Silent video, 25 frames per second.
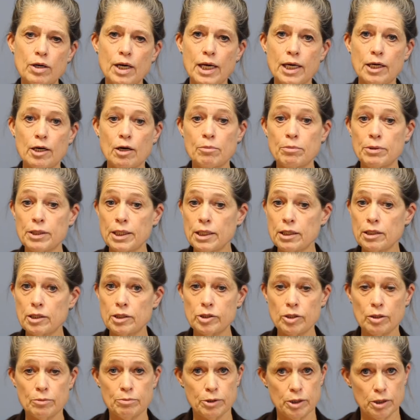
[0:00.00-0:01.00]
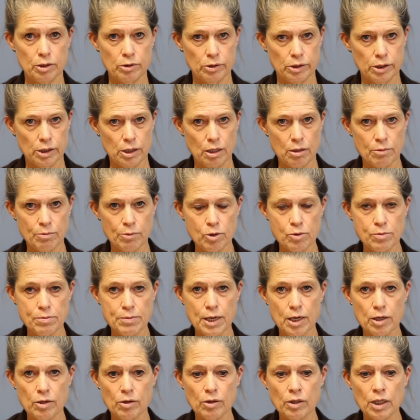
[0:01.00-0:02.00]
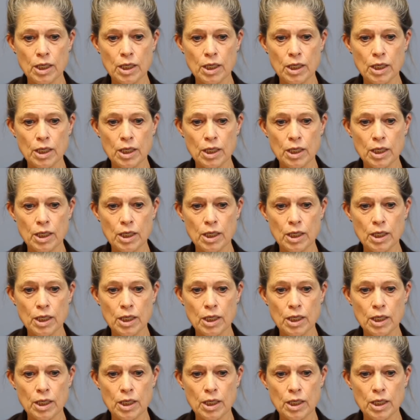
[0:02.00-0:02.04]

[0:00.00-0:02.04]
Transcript: and our platelets are produced in our bone marrow.